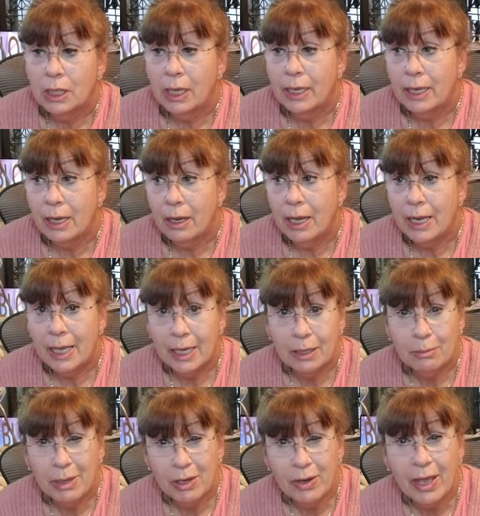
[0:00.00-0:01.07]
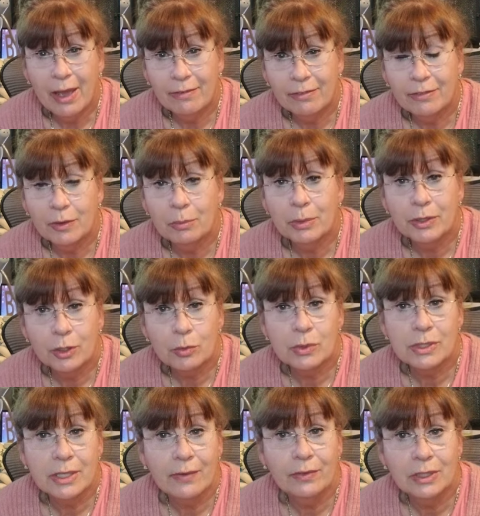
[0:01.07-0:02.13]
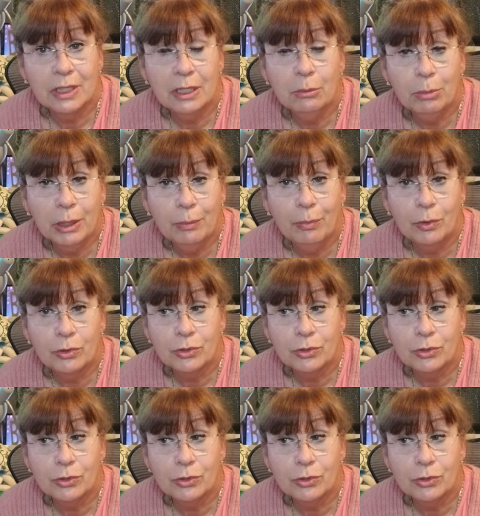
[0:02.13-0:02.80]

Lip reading: I had about half of them, but there were 17 people.